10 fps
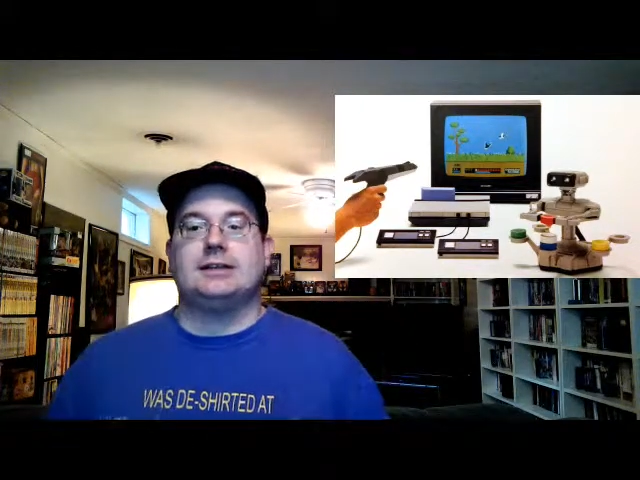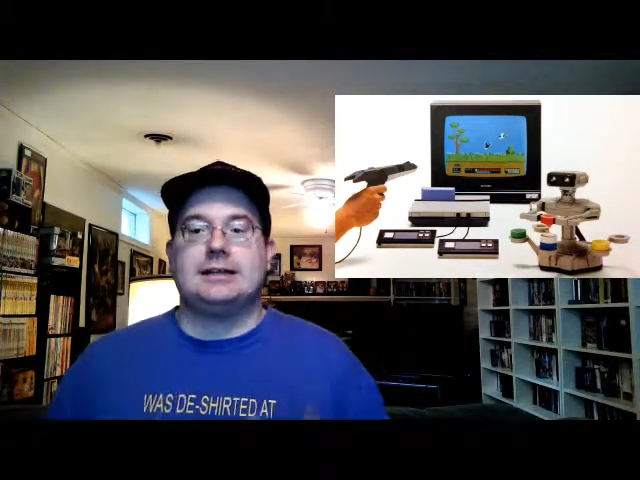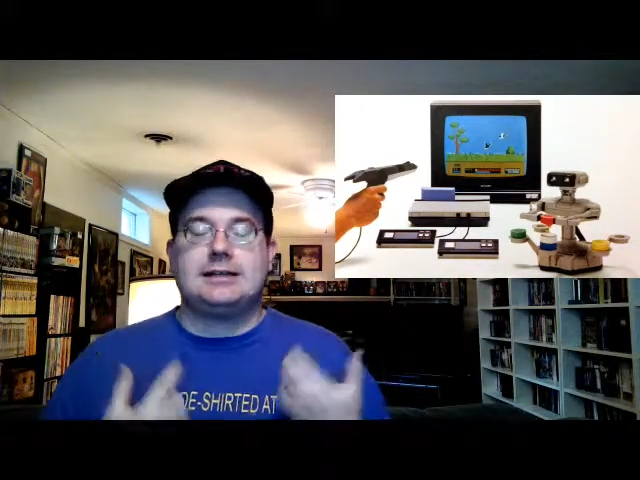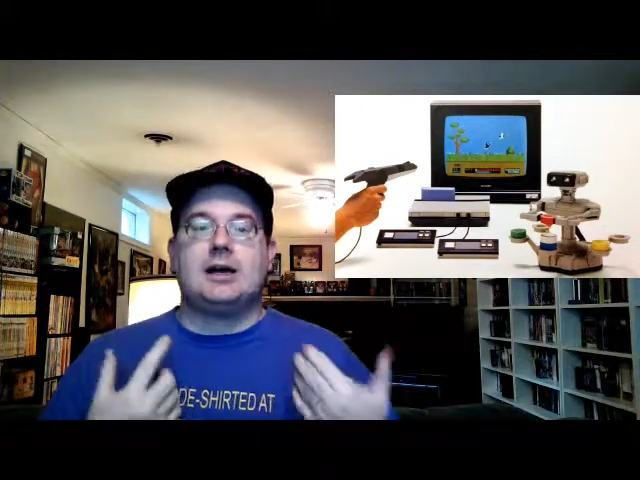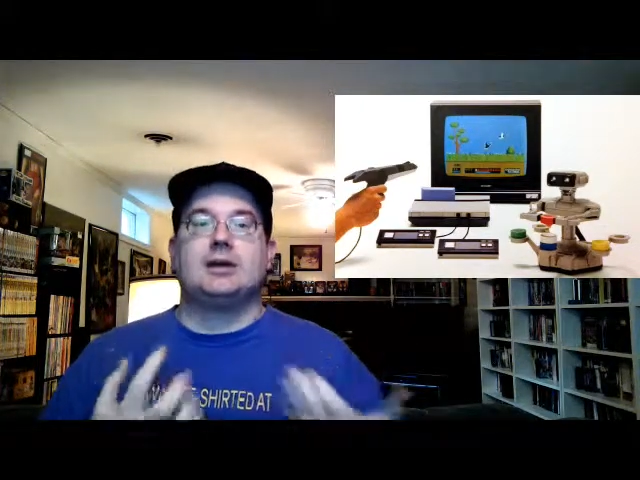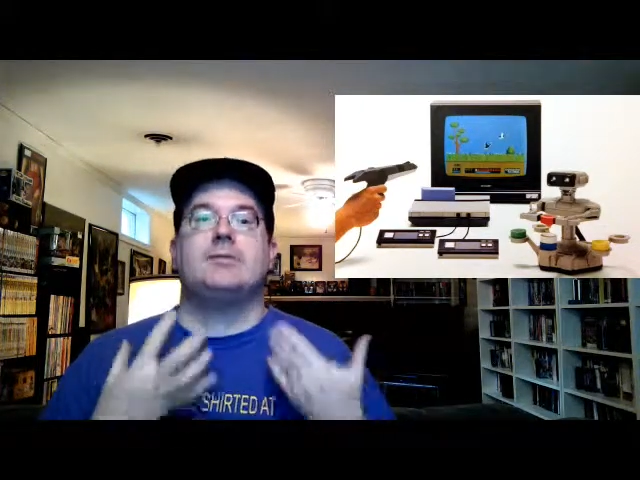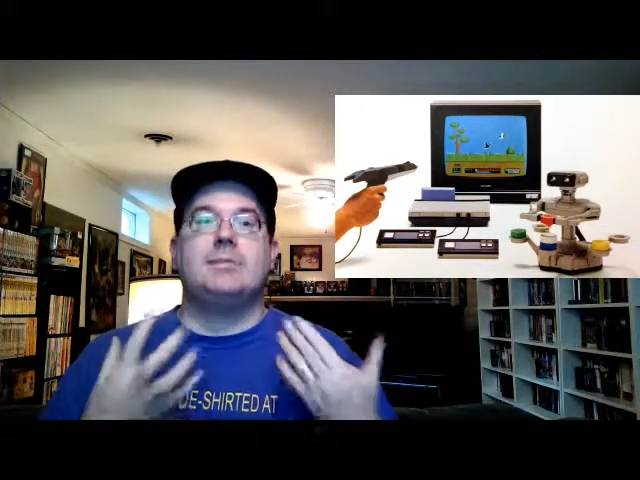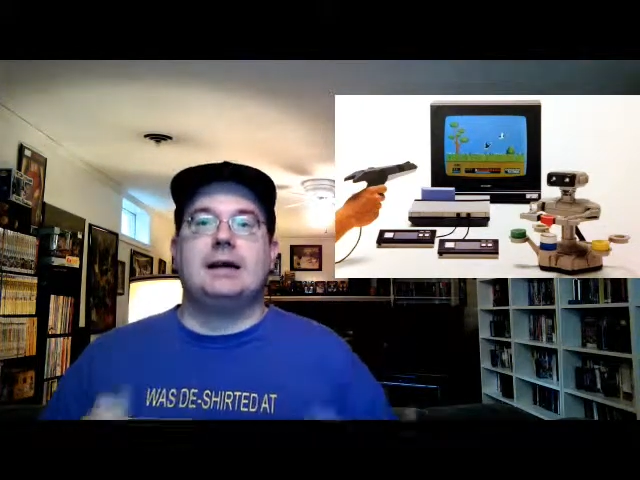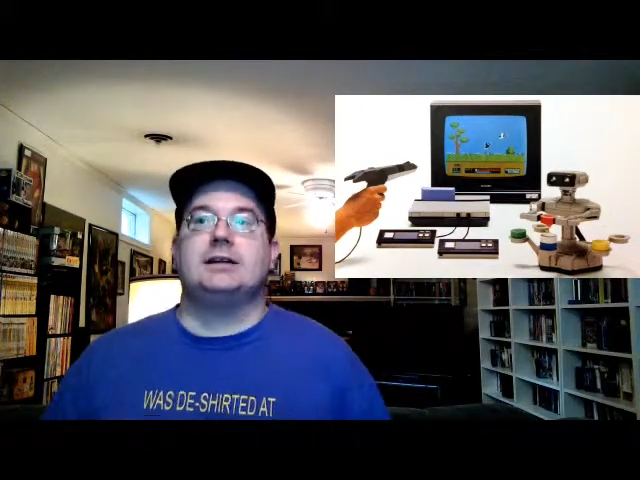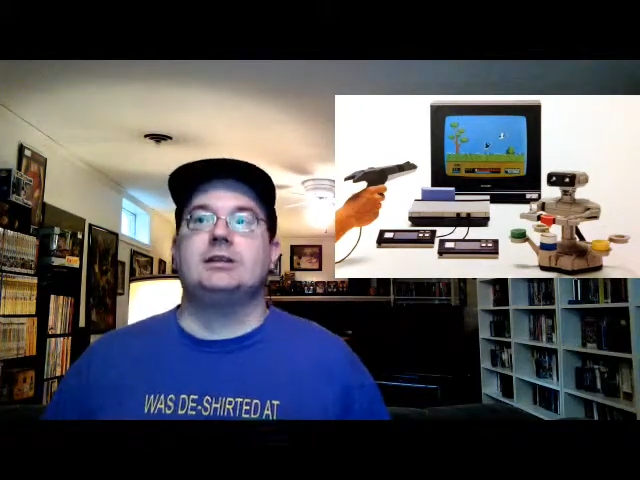That's how they
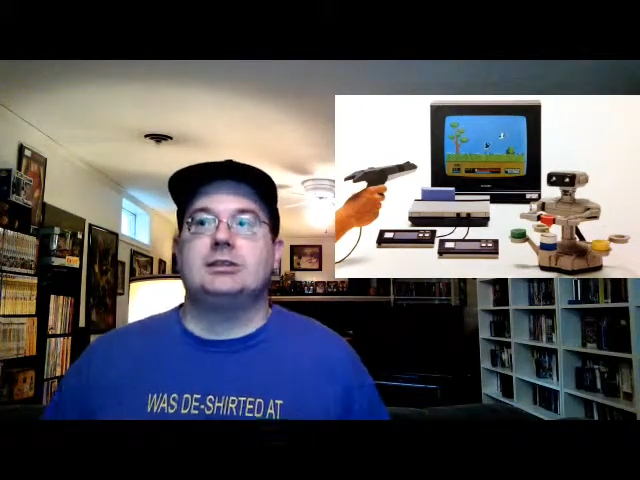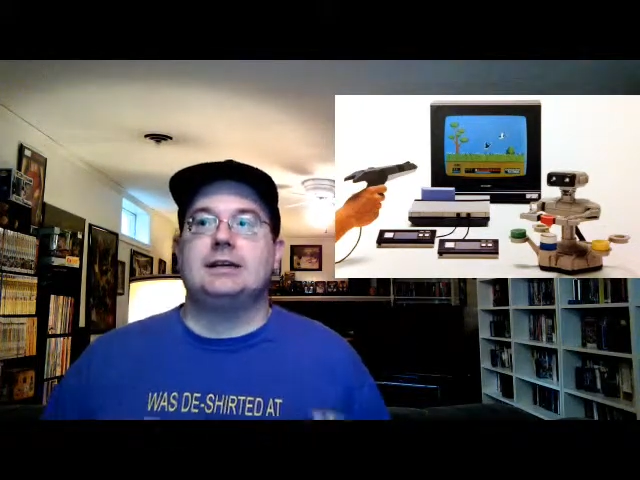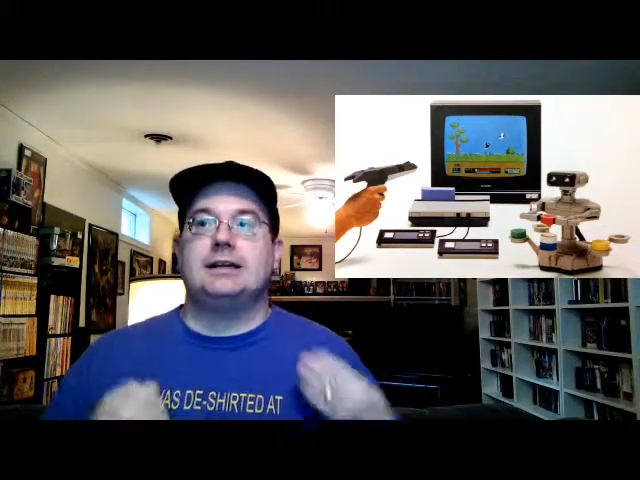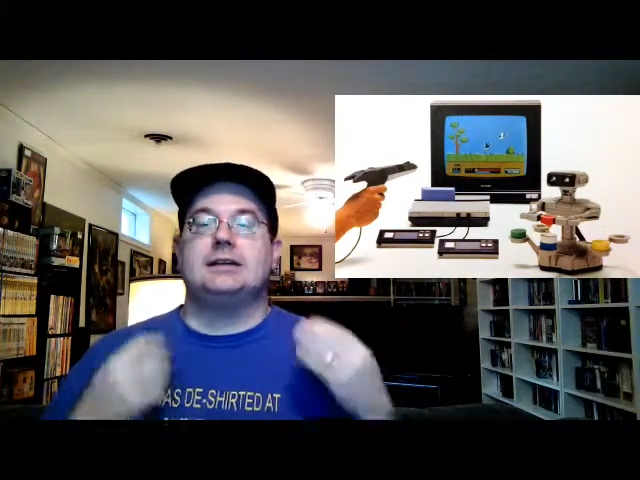managed to get